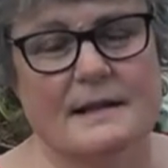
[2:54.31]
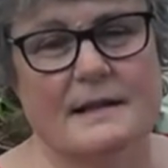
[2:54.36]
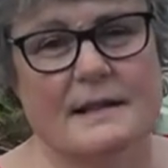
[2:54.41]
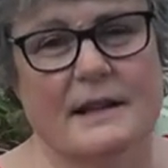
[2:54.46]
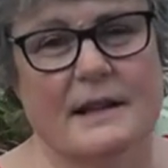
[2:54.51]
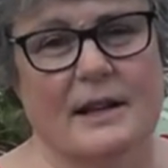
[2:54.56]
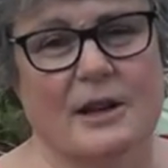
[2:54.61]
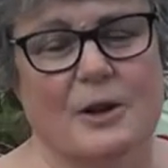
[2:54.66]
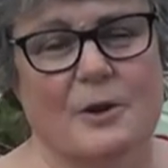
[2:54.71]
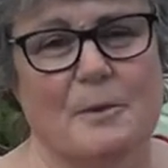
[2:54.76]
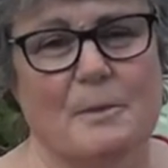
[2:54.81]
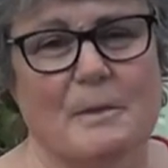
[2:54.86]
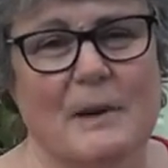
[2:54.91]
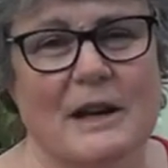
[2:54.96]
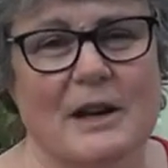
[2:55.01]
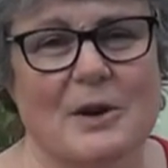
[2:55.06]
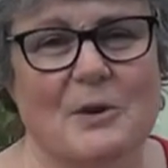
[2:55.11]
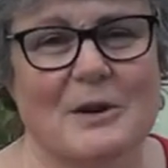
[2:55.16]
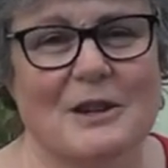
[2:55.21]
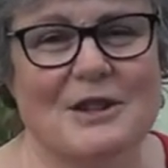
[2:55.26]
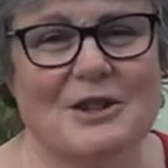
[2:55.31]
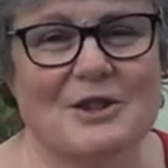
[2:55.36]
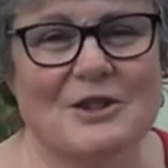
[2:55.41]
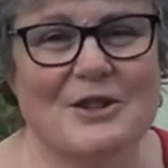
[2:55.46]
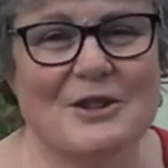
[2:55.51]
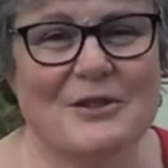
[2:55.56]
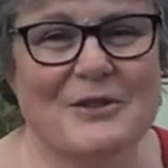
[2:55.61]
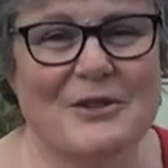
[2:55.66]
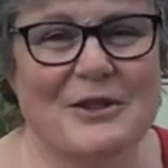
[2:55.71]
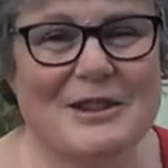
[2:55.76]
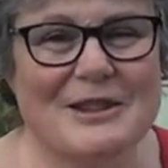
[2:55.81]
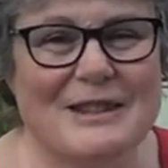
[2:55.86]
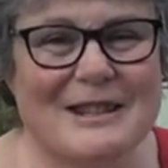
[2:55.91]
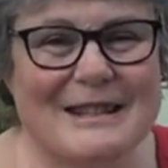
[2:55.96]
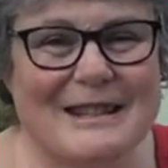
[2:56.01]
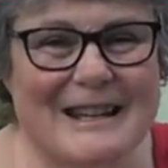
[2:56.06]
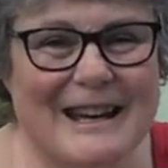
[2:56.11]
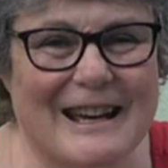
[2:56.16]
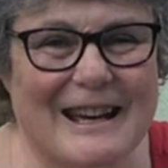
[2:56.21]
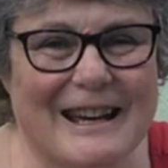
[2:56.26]
So my question for you
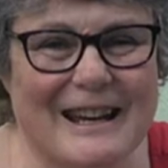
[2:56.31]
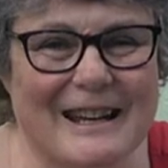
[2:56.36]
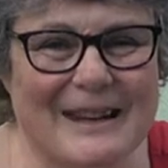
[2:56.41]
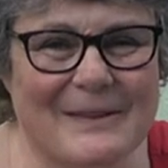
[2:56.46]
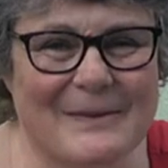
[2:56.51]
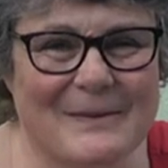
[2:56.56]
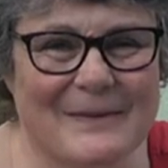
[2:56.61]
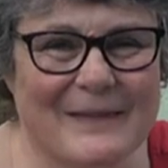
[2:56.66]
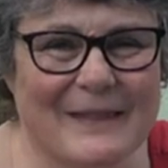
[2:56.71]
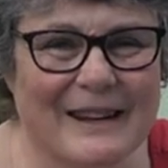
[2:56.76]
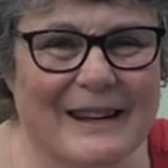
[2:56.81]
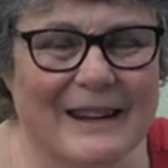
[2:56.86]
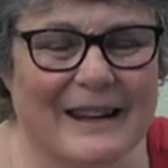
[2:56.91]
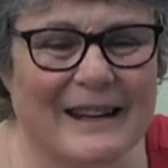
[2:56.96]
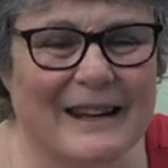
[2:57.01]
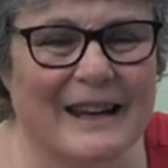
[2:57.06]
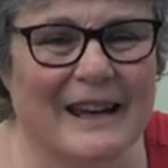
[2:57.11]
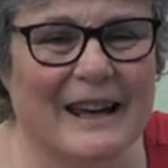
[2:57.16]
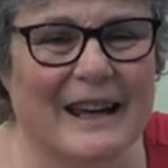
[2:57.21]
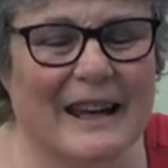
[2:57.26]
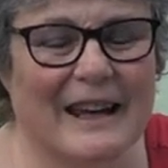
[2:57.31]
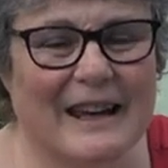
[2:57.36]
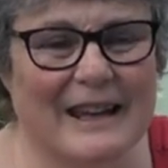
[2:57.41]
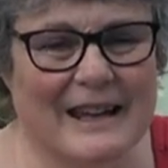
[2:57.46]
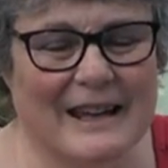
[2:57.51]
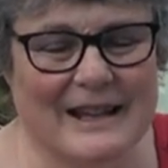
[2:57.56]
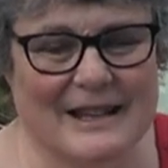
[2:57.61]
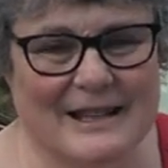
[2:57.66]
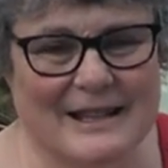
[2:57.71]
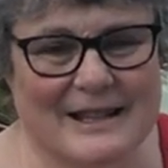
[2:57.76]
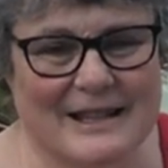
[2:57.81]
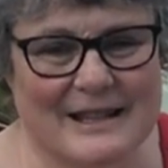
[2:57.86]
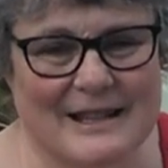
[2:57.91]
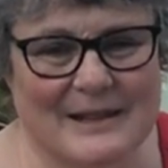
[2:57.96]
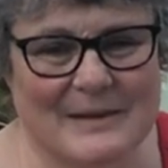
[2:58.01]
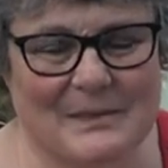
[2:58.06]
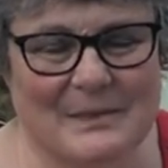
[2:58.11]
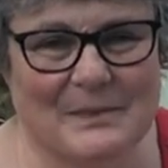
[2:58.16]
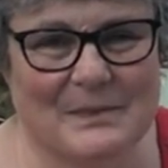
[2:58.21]
today is,